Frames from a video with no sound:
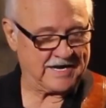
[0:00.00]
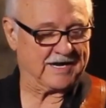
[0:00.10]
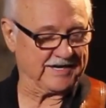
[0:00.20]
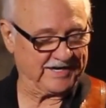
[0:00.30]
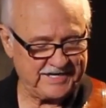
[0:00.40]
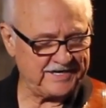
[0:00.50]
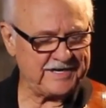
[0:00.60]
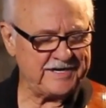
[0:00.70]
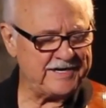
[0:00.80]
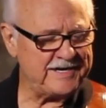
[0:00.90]
I
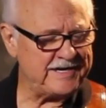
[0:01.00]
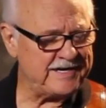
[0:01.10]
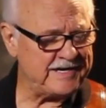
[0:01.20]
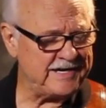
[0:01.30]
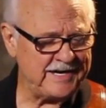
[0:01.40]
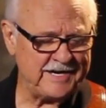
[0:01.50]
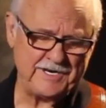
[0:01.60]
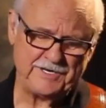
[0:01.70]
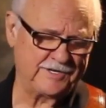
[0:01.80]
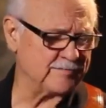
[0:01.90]

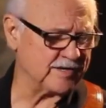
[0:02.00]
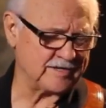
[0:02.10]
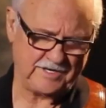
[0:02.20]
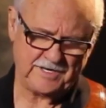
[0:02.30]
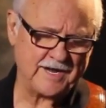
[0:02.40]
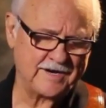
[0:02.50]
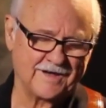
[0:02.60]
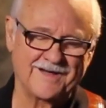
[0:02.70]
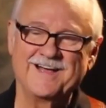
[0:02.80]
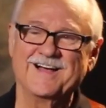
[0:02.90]
needed money
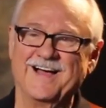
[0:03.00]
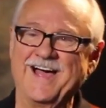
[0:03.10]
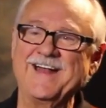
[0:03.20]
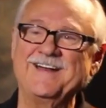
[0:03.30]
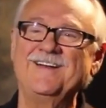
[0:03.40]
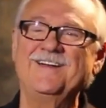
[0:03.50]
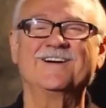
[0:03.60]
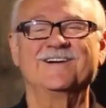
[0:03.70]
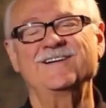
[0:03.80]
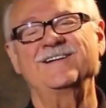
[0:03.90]
and I had
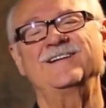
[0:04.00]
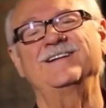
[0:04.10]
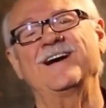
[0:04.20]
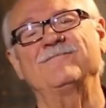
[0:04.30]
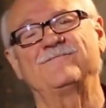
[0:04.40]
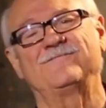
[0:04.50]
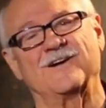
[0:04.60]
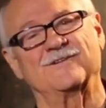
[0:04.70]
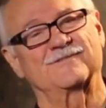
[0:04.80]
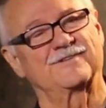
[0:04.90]
none. I
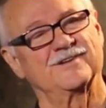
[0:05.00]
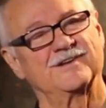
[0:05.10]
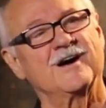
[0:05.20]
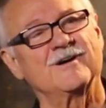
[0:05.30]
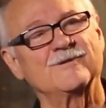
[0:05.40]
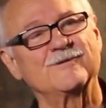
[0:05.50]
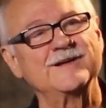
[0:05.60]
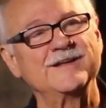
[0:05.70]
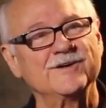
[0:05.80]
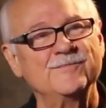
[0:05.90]
fought the law
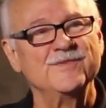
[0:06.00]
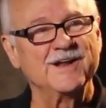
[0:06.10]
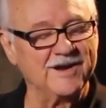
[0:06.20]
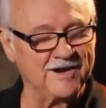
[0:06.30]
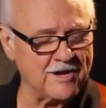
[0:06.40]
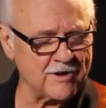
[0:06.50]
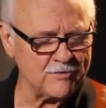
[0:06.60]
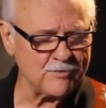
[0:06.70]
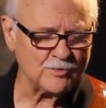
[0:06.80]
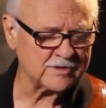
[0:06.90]
and the
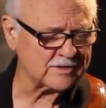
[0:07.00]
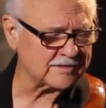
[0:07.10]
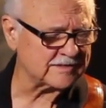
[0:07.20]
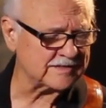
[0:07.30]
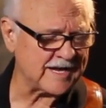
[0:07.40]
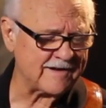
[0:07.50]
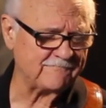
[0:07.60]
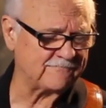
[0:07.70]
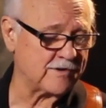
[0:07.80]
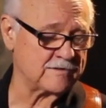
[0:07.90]
law won. I
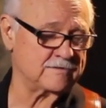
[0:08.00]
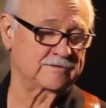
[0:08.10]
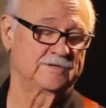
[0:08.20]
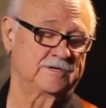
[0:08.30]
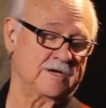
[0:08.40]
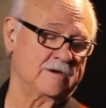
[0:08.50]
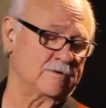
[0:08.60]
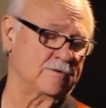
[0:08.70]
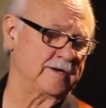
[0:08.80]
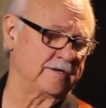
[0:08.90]
fought the
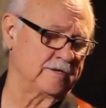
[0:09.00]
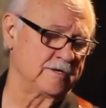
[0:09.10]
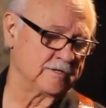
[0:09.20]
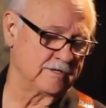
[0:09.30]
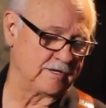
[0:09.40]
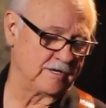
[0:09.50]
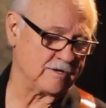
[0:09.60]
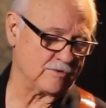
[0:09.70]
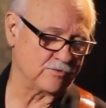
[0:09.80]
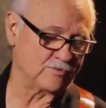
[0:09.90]
law and the
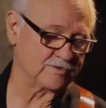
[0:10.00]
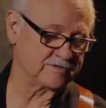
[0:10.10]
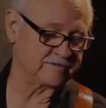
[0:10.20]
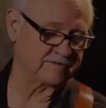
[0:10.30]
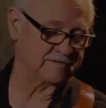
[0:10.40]
law won.